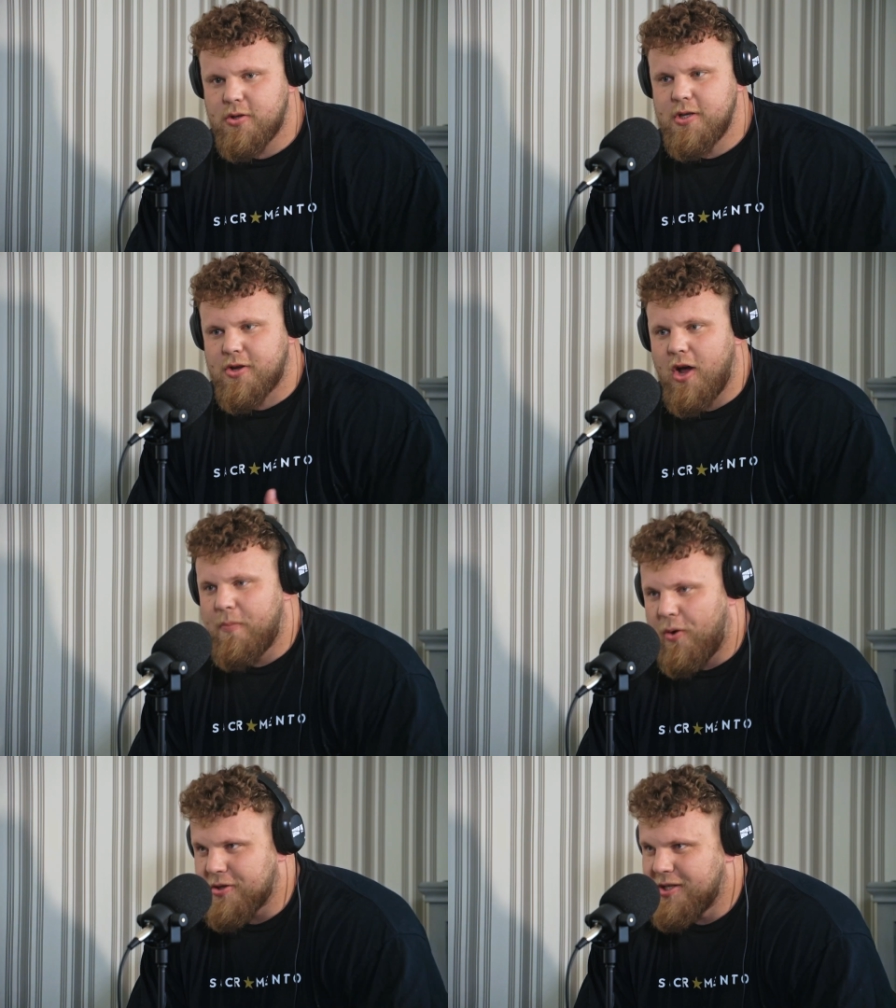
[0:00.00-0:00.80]
So he's got
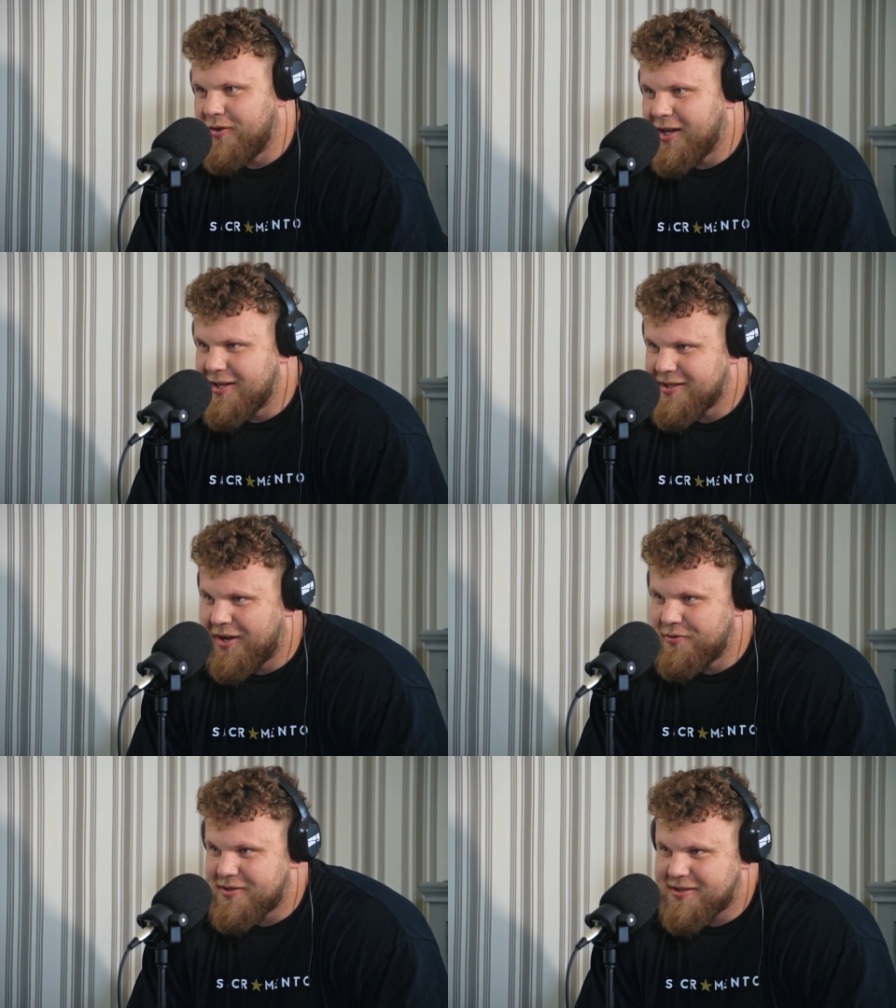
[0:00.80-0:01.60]
a boxing ring in his
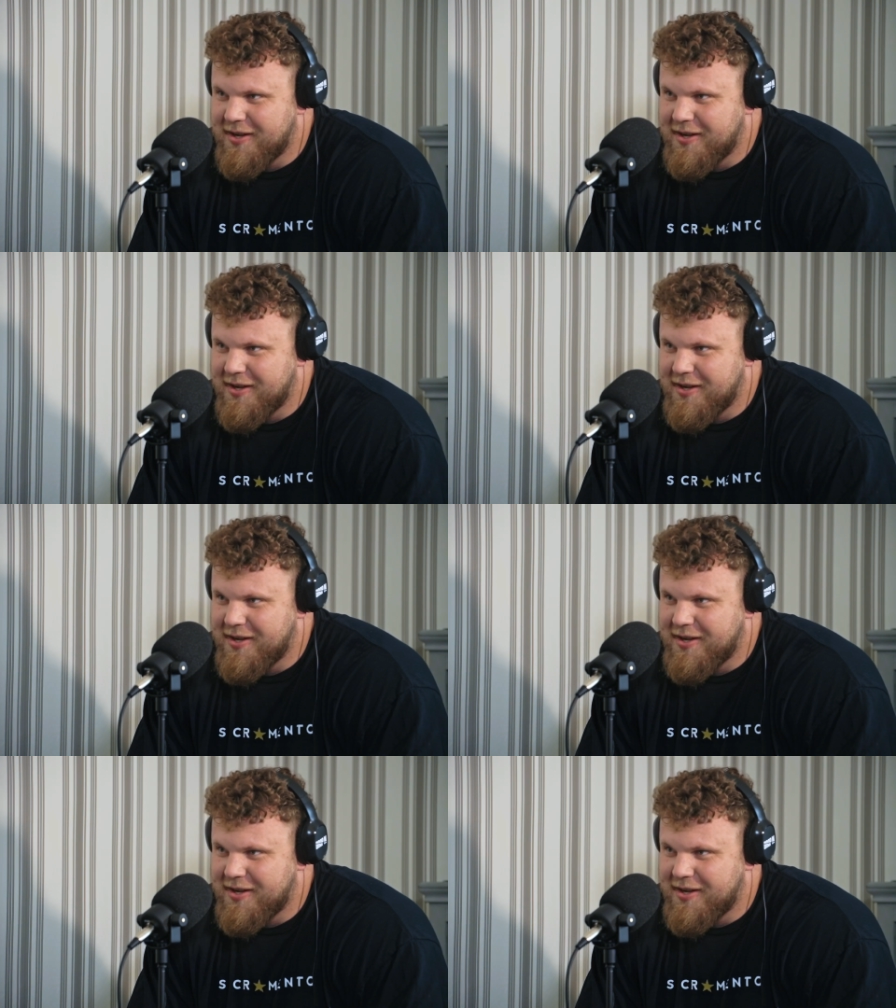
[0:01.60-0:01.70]
house.